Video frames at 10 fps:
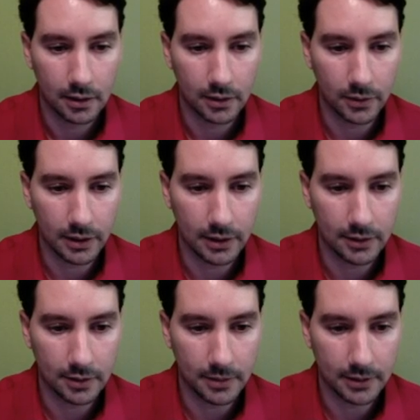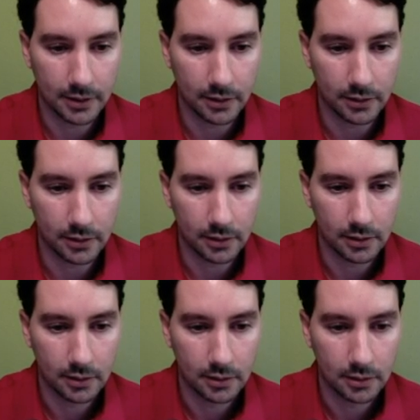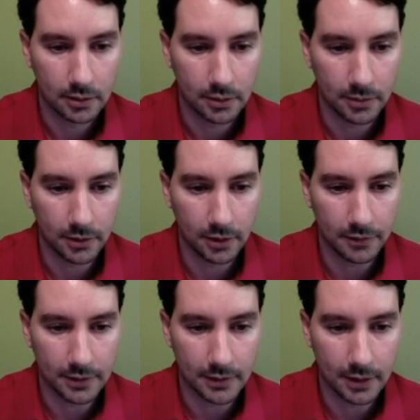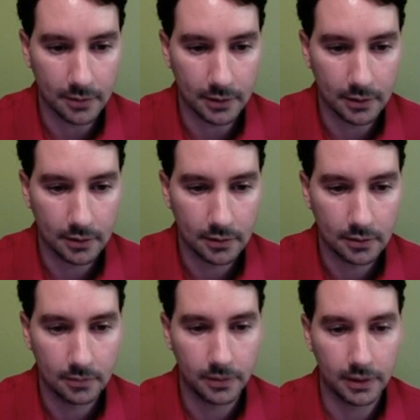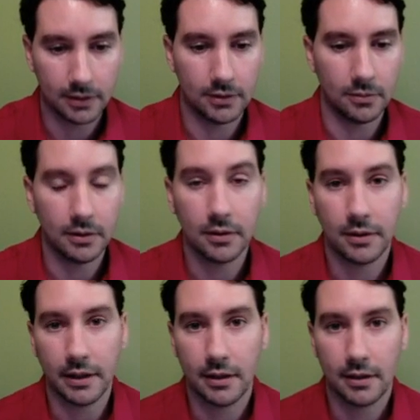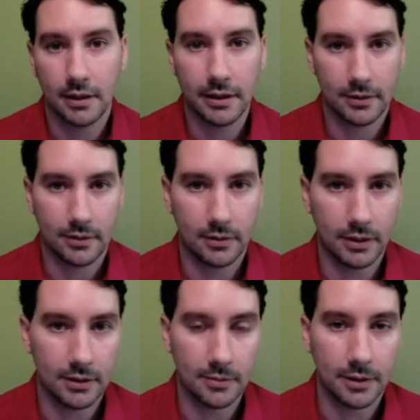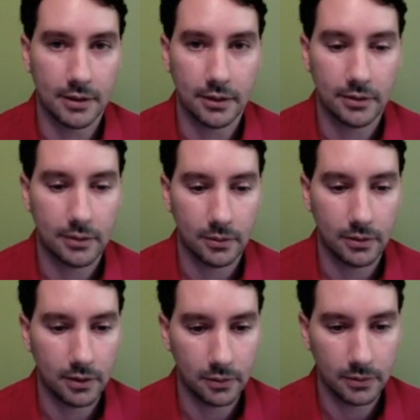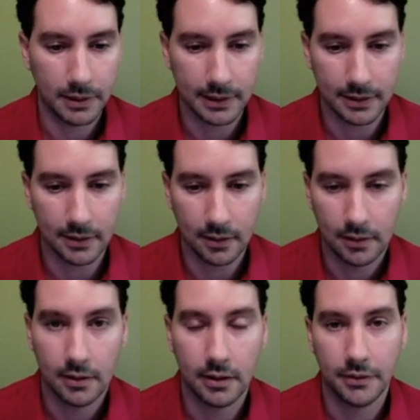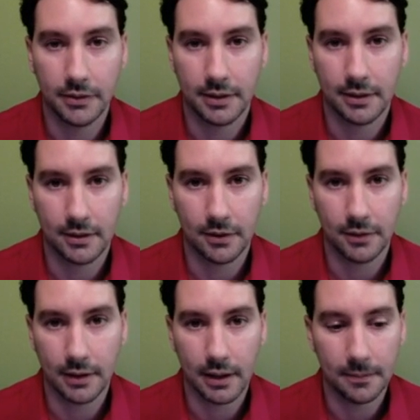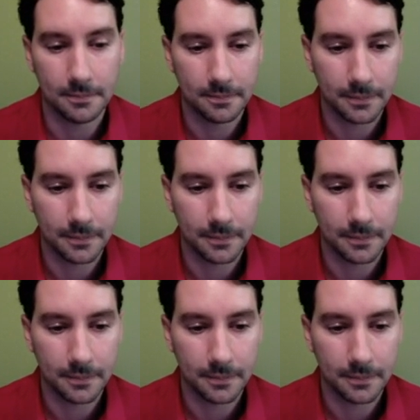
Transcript: Green is the best color. Could be thought of as a statement, because you either think, yes, green is the best color, or no, it isn't, at least at this given time.